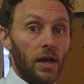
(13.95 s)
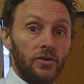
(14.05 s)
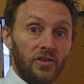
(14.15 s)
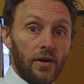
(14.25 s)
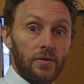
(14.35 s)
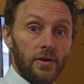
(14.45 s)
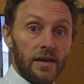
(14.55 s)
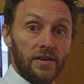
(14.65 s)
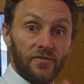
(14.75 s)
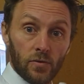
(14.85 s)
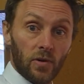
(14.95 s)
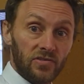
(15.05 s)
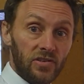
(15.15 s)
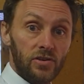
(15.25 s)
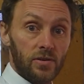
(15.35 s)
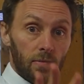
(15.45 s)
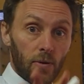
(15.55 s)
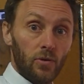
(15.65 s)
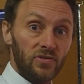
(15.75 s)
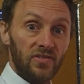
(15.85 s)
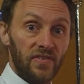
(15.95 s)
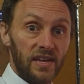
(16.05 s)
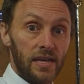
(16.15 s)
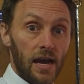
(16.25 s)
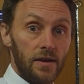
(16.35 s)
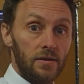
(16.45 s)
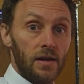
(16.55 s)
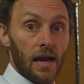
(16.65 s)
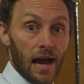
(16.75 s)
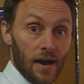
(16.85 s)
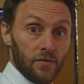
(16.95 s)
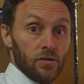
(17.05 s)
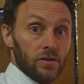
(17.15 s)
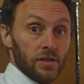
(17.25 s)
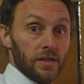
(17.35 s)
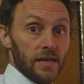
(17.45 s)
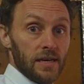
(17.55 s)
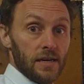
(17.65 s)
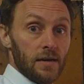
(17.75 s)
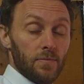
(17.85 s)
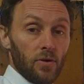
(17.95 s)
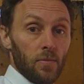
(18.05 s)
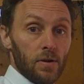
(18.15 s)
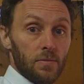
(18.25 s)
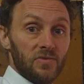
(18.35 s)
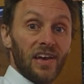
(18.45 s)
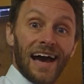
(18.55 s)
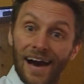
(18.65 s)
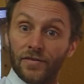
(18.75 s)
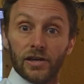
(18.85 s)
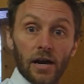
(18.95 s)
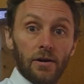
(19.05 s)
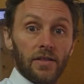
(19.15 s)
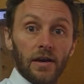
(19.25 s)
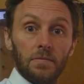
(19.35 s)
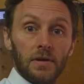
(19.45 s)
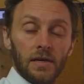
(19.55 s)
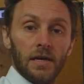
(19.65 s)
So if you want to, you can pause the video, have a look at the problems, have a go at them,